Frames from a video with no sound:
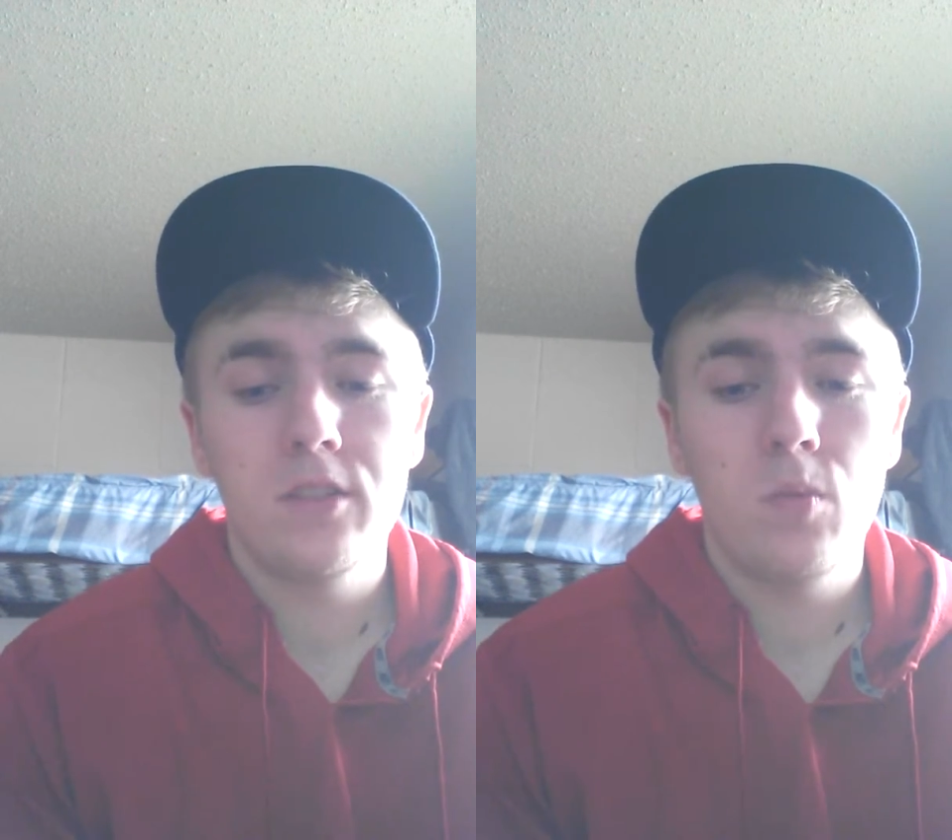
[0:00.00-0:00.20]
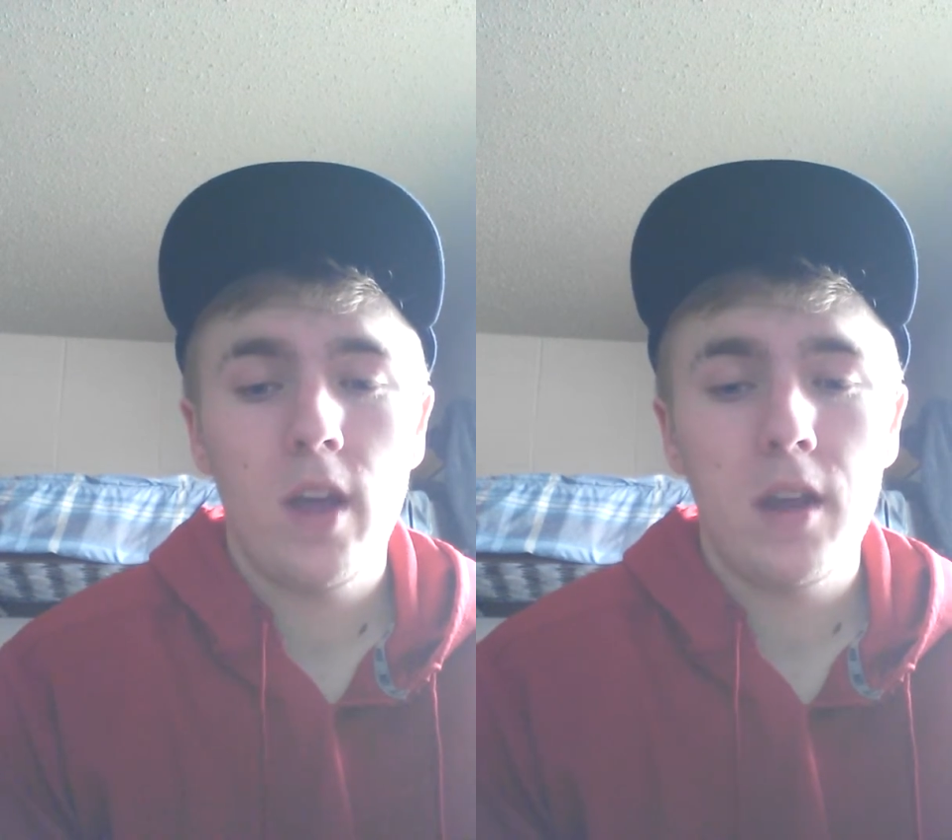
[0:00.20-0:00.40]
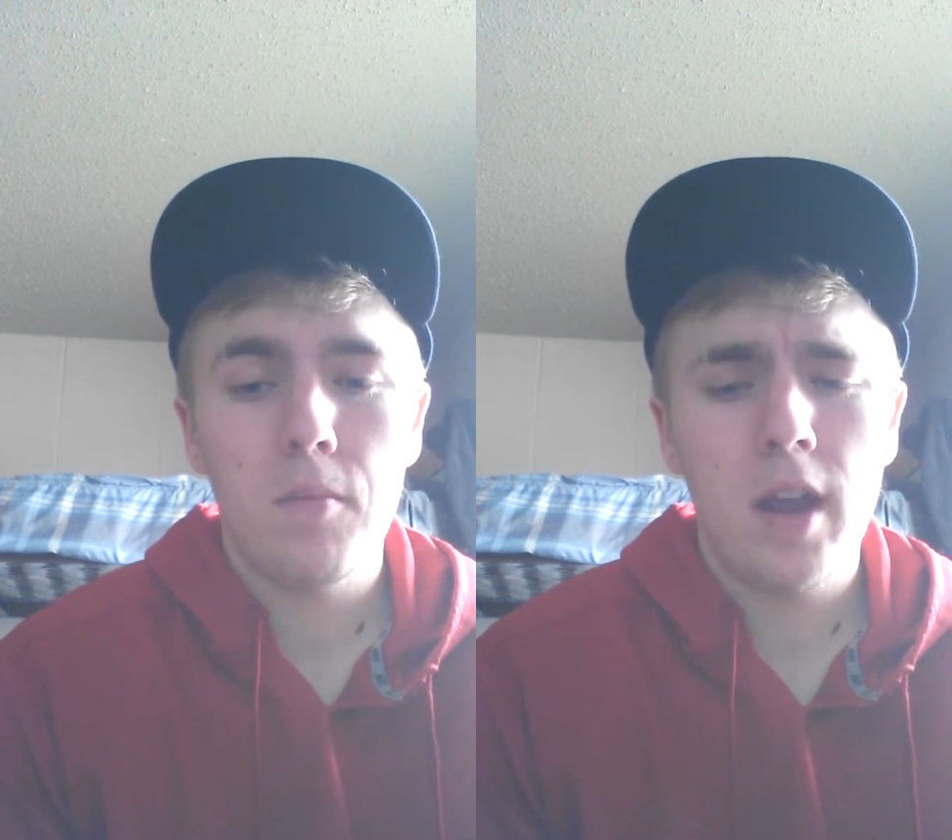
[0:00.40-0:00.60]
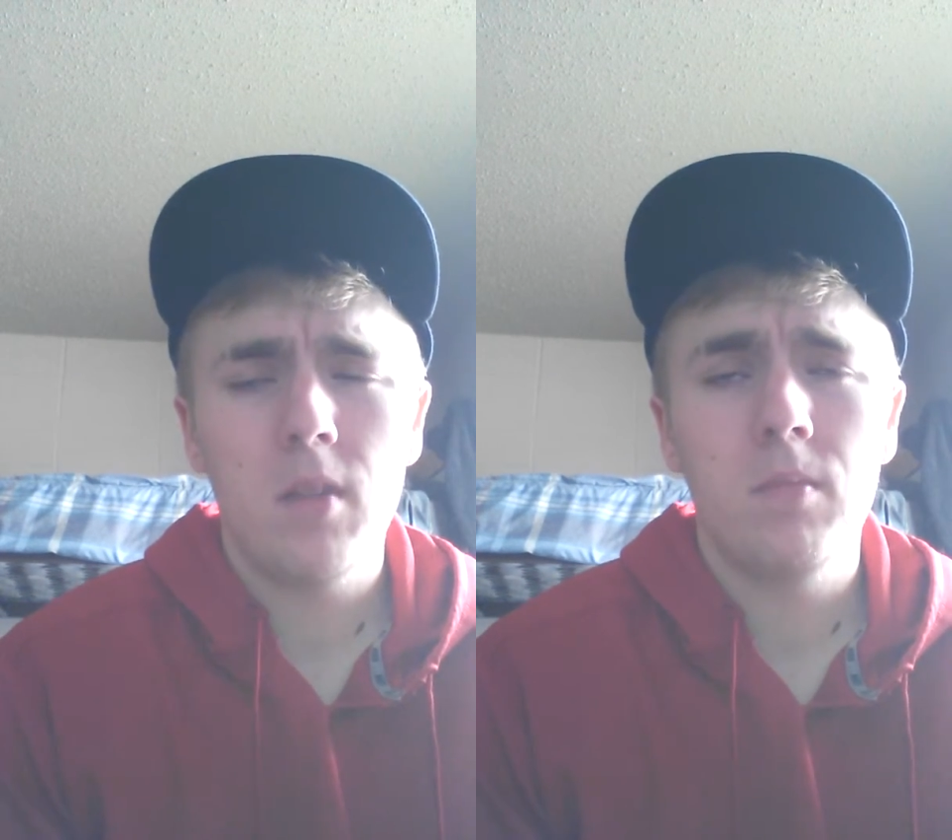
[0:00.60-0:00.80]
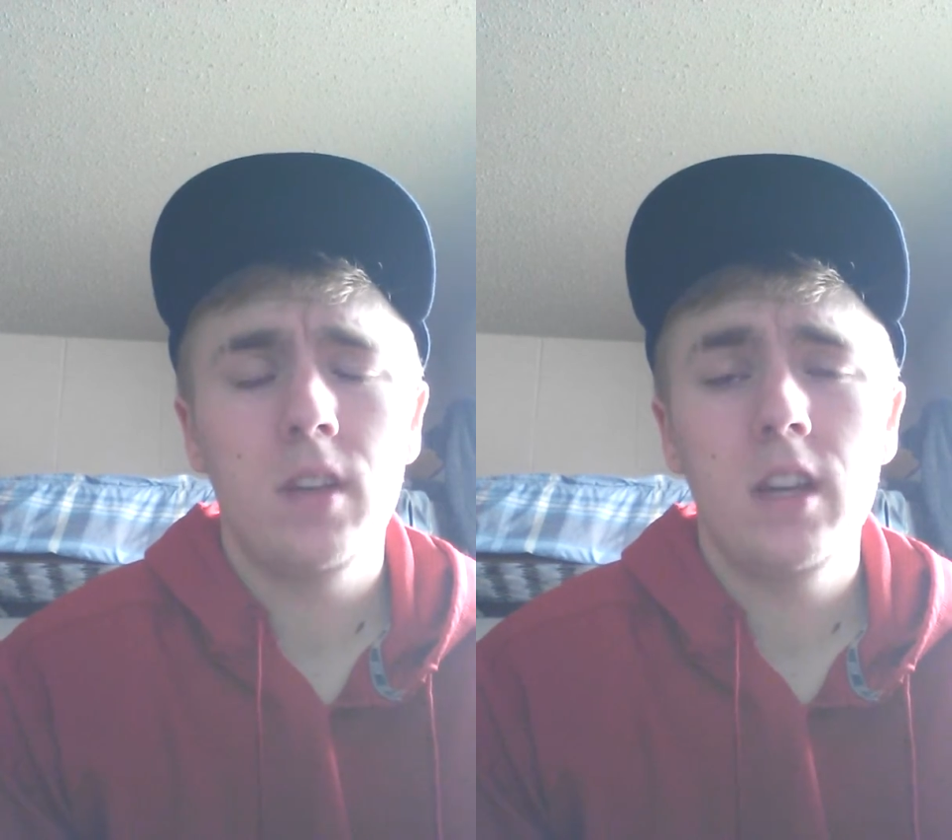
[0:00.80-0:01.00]
his weight made
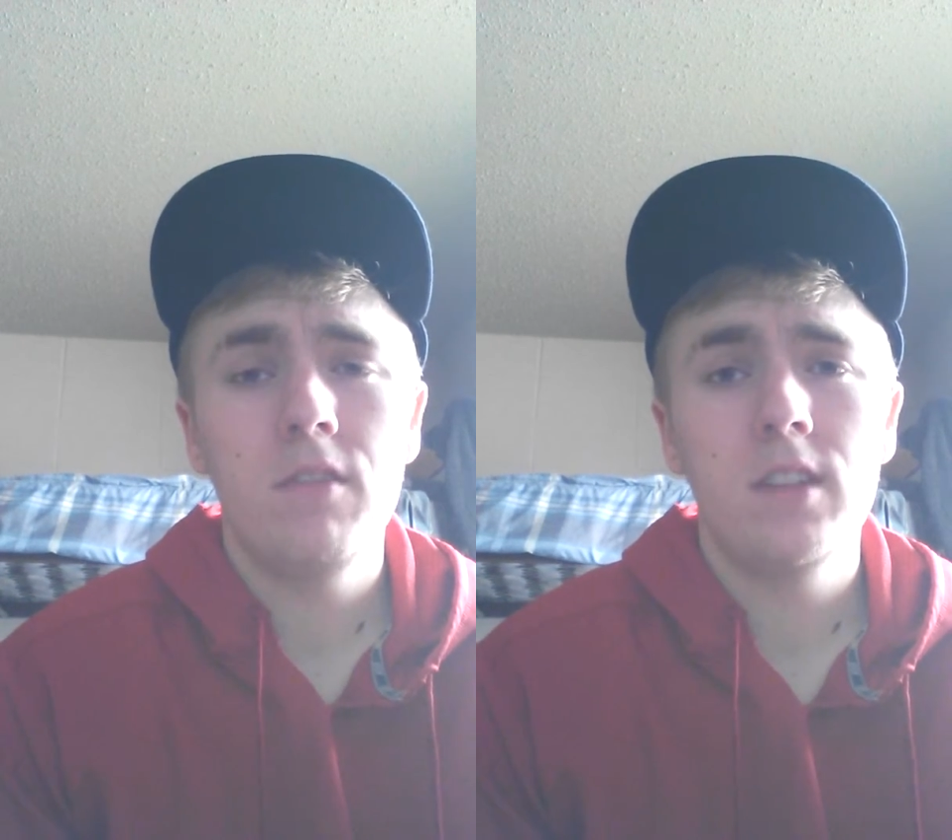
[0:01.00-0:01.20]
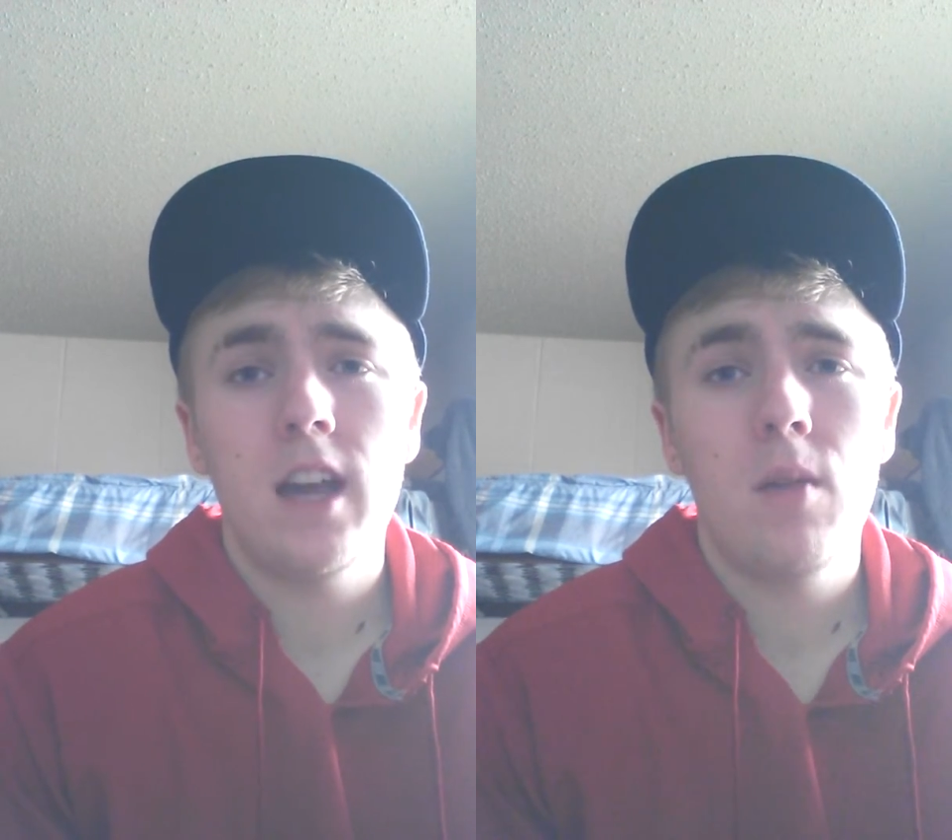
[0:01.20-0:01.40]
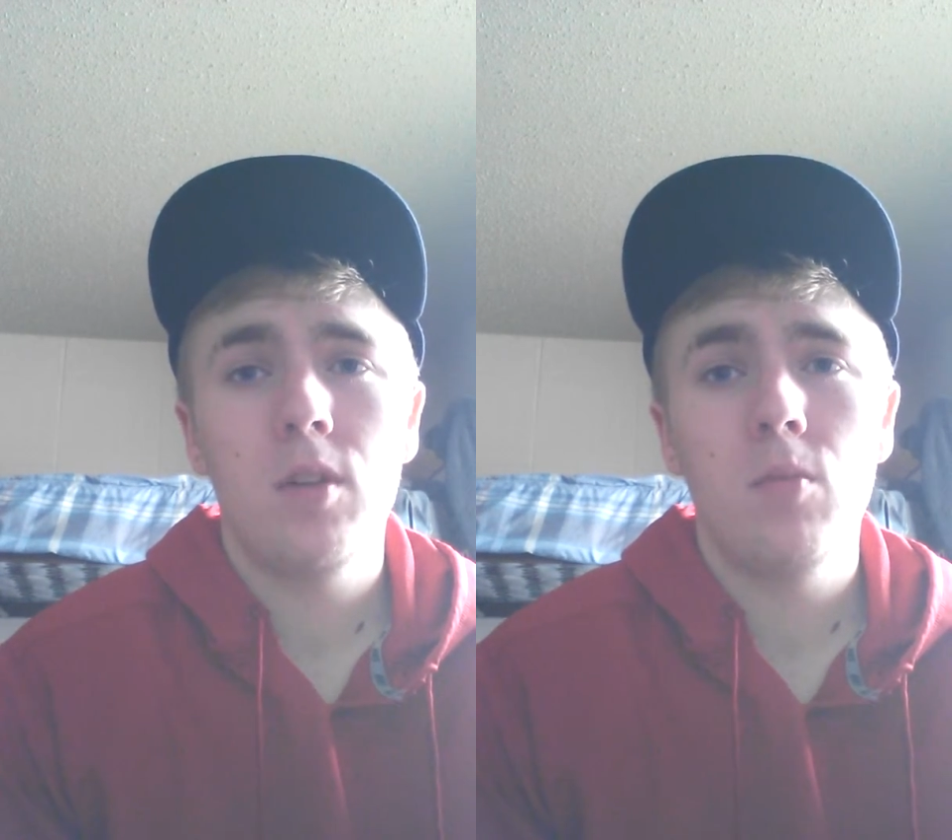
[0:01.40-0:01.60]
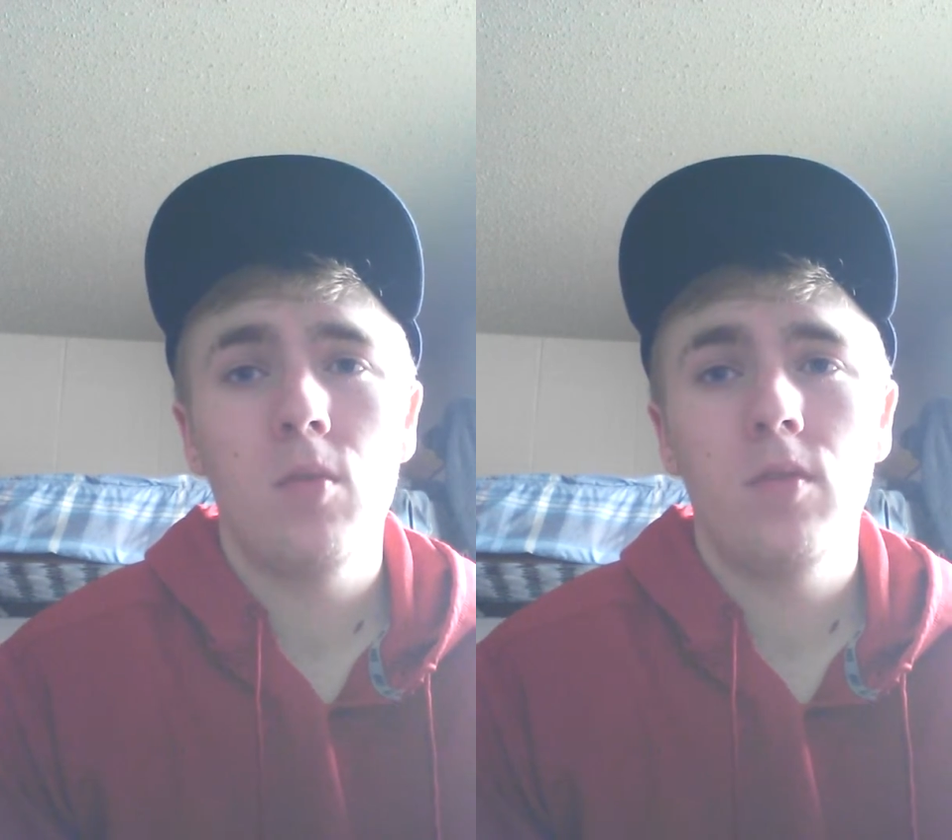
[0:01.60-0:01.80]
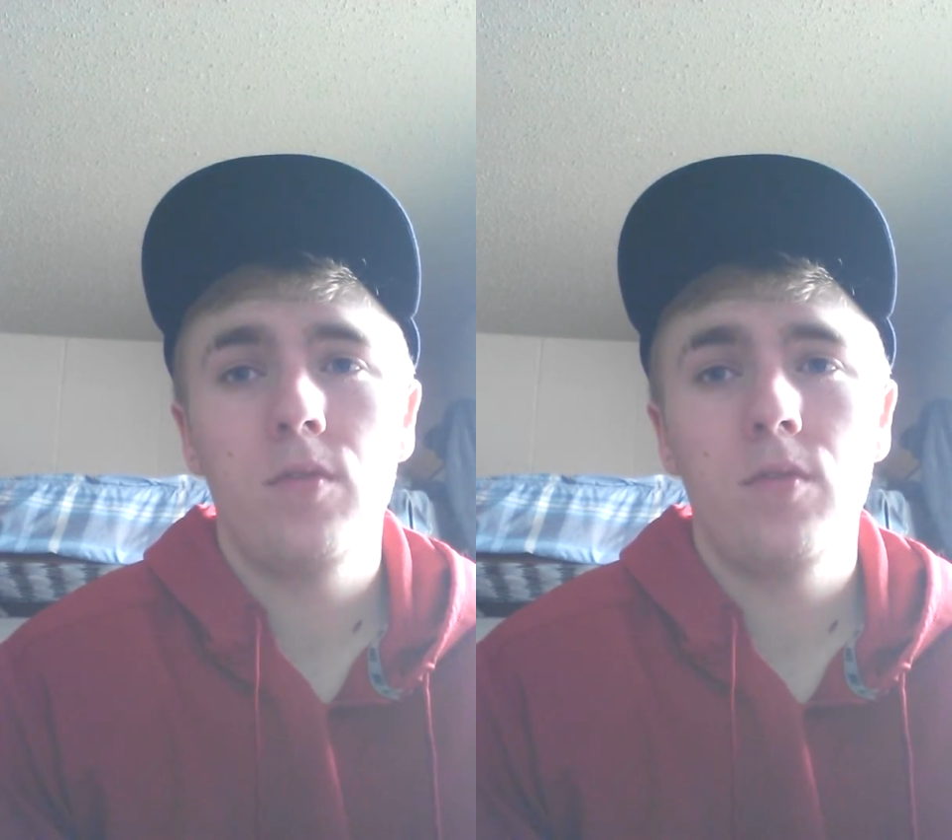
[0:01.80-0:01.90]
him an even dominant